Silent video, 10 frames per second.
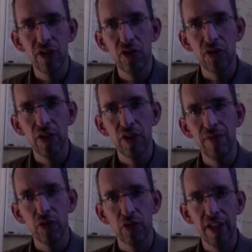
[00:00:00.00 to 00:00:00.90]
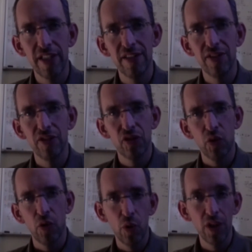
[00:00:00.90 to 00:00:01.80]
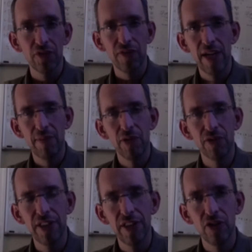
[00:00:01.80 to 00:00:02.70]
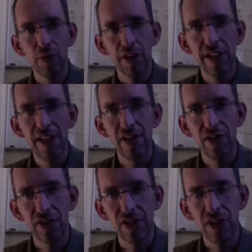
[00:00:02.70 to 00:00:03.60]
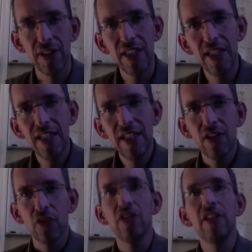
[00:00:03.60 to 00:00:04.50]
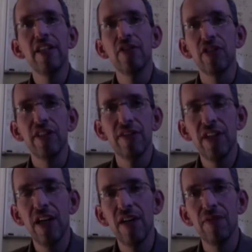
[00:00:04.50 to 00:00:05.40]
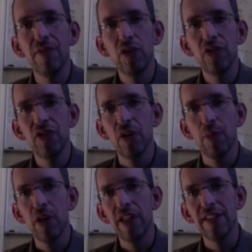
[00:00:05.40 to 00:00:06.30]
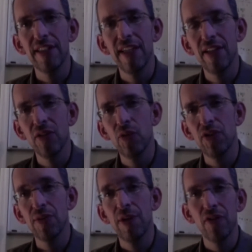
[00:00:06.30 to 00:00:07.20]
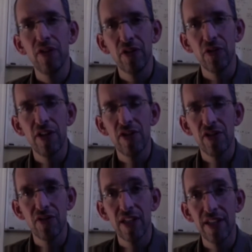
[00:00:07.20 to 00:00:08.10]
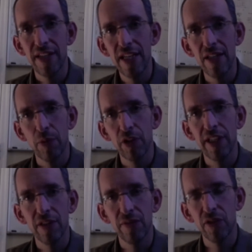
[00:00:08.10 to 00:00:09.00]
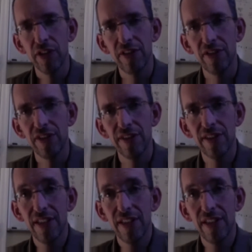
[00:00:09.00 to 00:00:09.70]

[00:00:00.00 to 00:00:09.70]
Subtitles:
also infiltrating into the Store Once family with deduplication. So really interesting stuff. And when you start bringing it together with some other integrations, like a data protector, for instance,